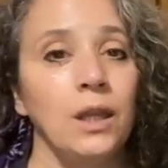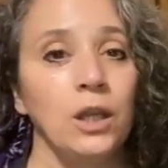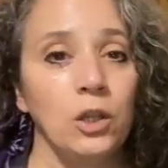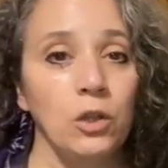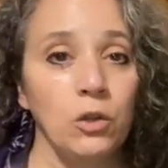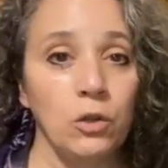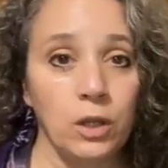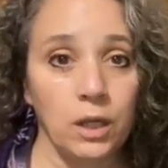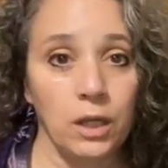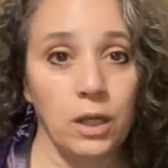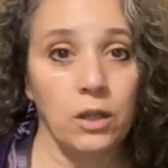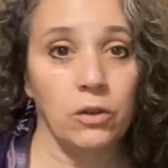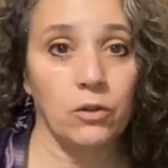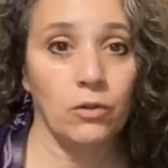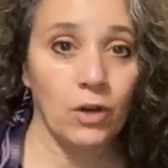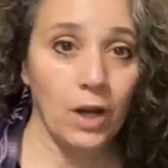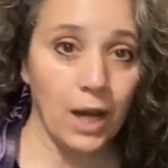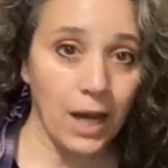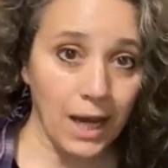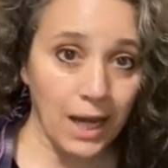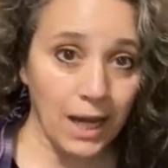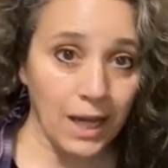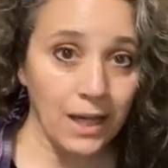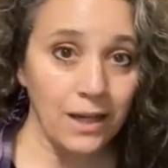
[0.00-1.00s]
you can either
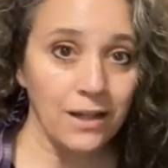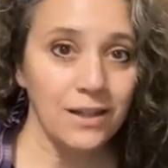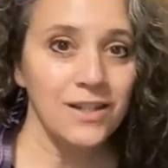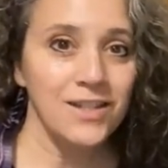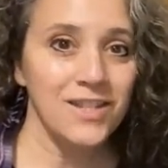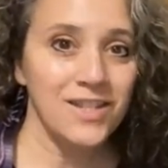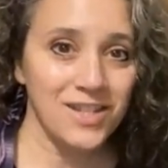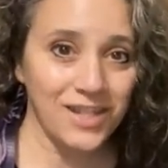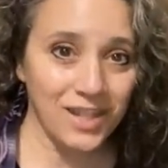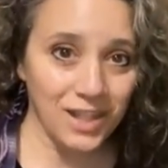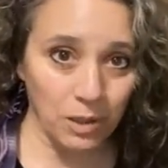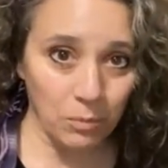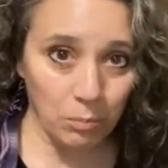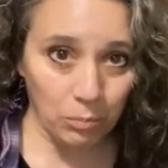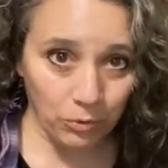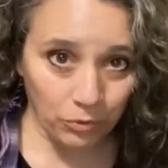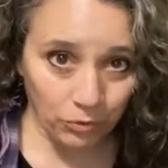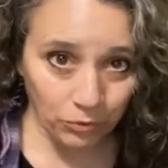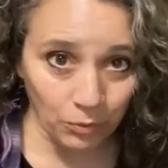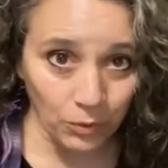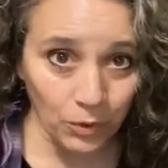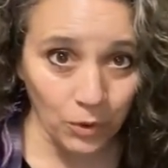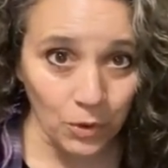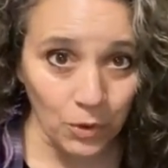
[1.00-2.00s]
A, skip
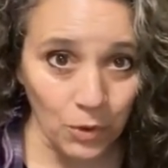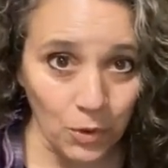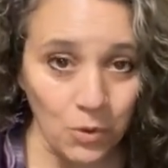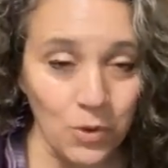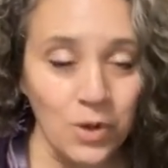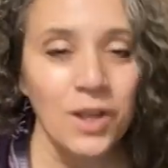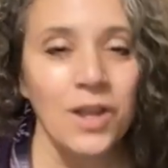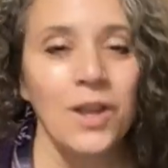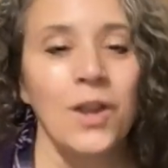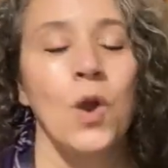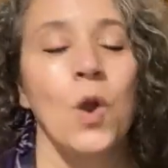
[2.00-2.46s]
through,